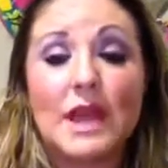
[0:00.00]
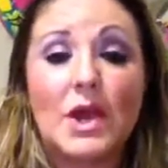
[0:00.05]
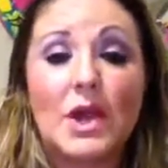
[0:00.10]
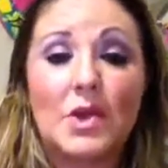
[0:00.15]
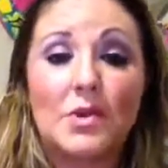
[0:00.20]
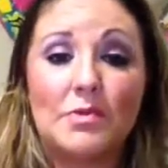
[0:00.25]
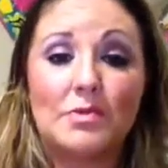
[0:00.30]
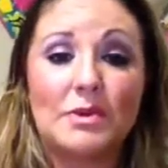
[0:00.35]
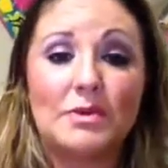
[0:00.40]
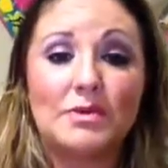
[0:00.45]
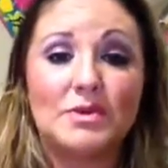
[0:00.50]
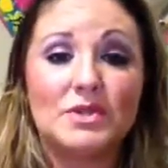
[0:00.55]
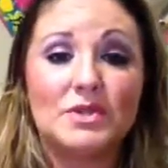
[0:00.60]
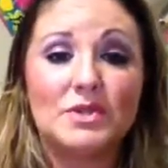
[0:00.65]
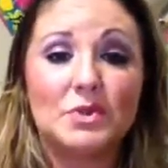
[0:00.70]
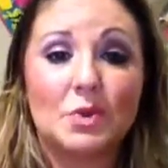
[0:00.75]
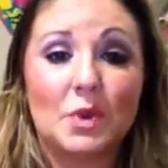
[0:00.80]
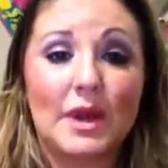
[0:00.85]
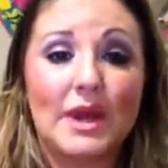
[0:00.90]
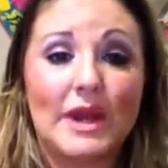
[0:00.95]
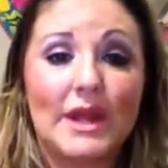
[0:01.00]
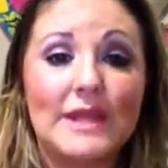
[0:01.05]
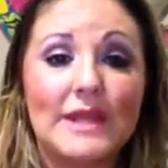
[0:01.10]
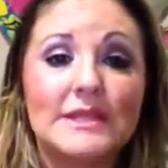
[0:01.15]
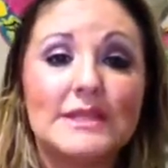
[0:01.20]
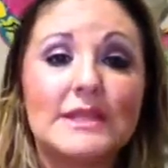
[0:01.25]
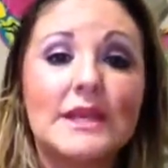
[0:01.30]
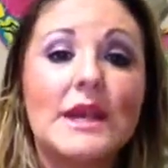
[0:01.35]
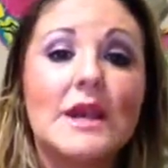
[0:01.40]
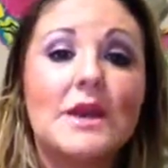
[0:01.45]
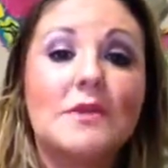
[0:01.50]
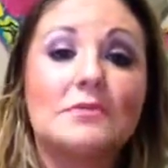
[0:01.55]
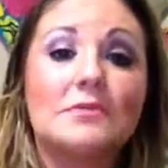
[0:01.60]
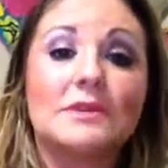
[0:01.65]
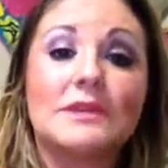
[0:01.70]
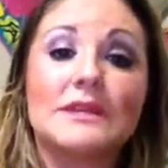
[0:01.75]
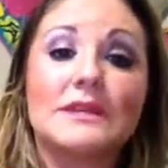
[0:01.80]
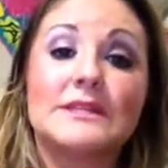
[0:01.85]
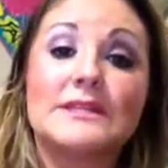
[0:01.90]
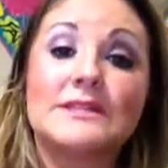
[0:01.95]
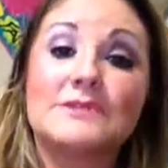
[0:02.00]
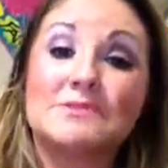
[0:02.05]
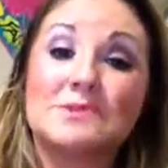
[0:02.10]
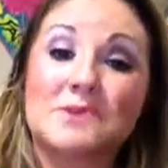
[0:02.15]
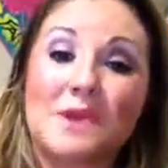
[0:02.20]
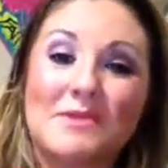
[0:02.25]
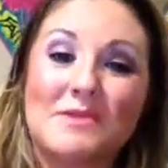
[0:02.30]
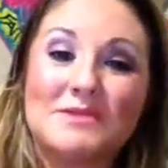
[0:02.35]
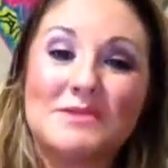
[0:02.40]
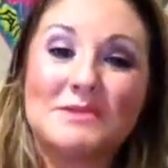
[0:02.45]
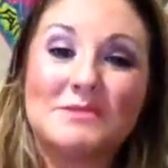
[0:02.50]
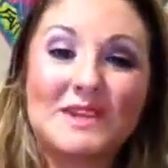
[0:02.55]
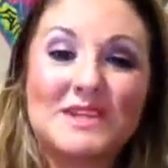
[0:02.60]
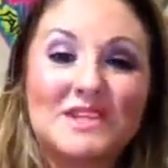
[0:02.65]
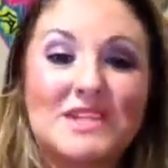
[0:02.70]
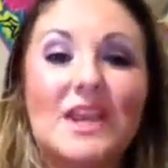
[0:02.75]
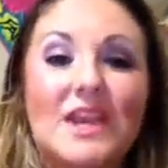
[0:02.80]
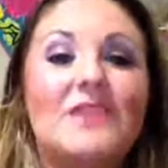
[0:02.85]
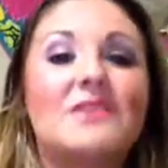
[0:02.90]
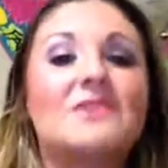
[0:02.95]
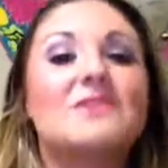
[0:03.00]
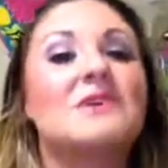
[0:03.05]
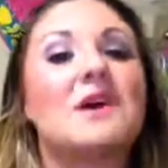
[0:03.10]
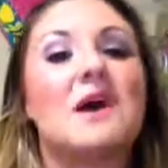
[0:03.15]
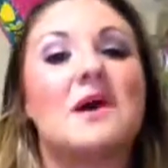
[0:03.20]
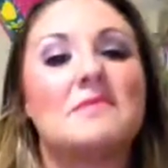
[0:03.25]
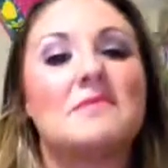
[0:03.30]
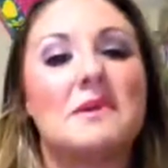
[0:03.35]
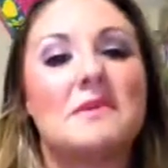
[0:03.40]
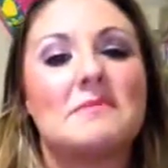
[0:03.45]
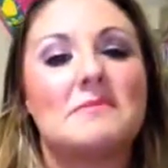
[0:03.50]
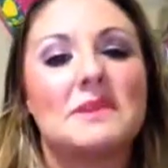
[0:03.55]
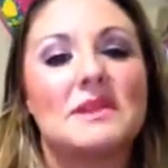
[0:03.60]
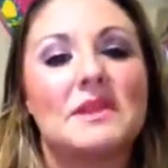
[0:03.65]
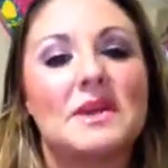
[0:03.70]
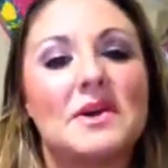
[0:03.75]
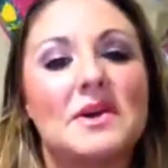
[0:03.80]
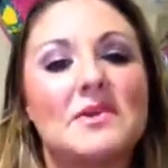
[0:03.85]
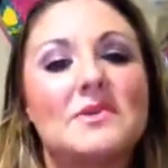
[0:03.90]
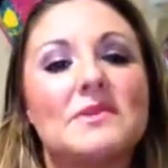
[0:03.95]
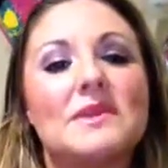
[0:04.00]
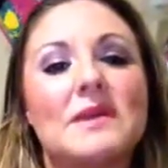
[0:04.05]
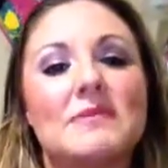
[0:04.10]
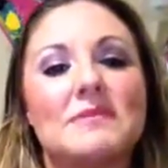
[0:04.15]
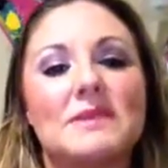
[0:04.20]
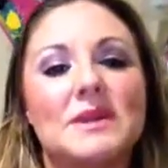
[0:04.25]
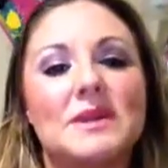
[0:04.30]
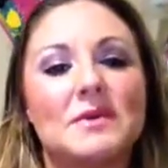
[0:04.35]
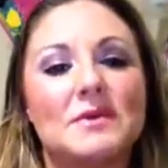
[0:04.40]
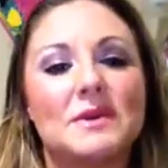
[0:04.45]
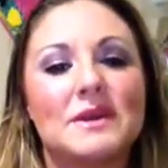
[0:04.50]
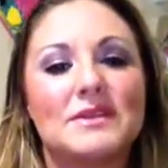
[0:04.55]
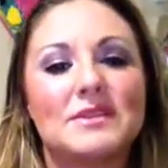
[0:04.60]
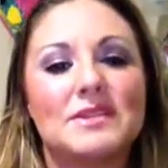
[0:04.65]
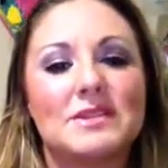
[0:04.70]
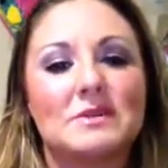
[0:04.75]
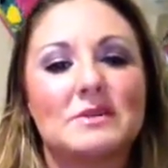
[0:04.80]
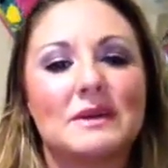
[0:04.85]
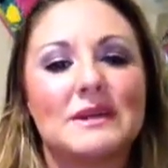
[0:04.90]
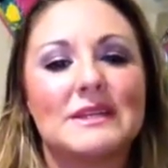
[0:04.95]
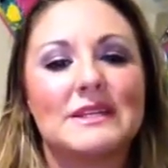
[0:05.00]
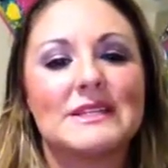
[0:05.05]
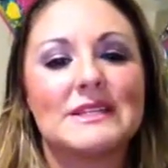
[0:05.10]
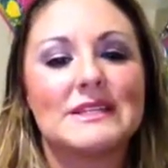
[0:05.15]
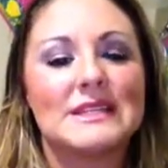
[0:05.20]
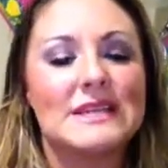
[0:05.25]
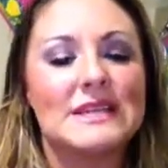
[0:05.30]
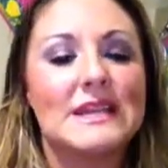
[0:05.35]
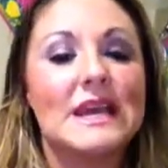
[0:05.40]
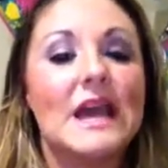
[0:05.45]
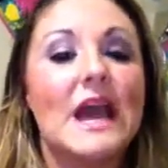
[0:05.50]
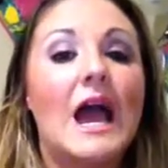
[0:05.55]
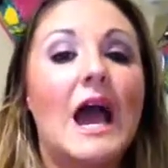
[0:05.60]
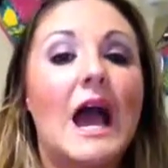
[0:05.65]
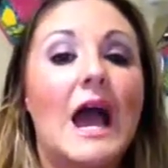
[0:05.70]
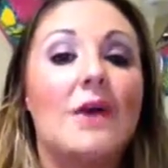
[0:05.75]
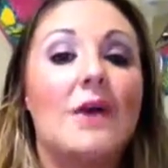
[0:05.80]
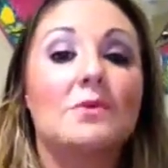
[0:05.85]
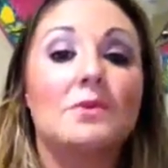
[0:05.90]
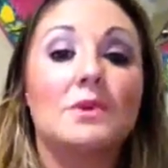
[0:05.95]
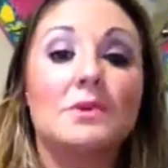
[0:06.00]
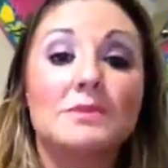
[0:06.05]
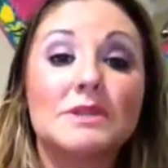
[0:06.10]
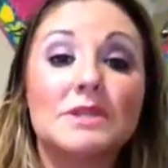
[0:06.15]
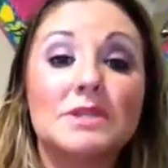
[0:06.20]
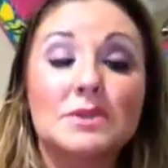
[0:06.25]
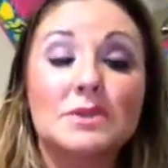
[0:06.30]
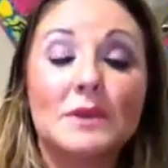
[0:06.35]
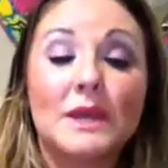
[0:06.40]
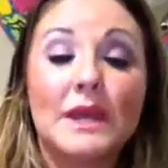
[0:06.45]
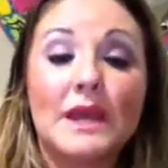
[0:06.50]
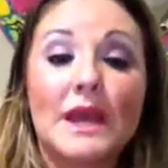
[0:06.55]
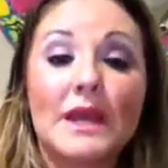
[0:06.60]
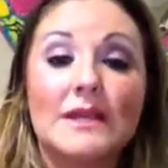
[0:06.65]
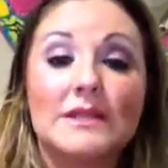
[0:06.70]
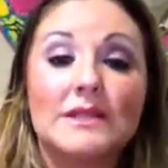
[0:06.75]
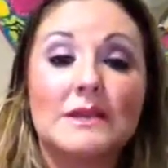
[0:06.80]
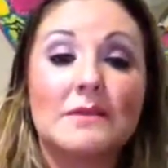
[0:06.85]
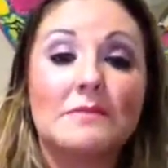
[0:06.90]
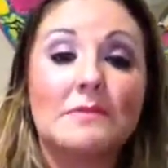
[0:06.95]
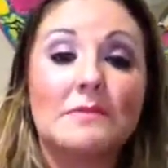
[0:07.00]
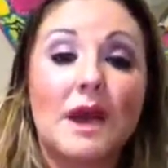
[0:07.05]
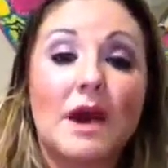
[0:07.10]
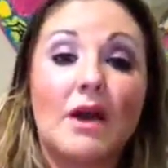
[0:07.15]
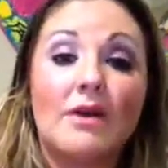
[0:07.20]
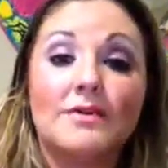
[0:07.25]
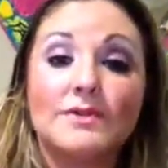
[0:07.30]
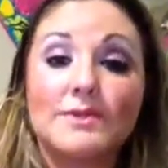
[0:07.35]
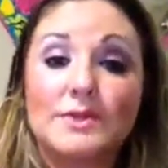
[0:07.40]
I hope you enjoyed it. Please subscribe to my channel, comment below, let me know what else you want to see. I will be doing some e.l.f.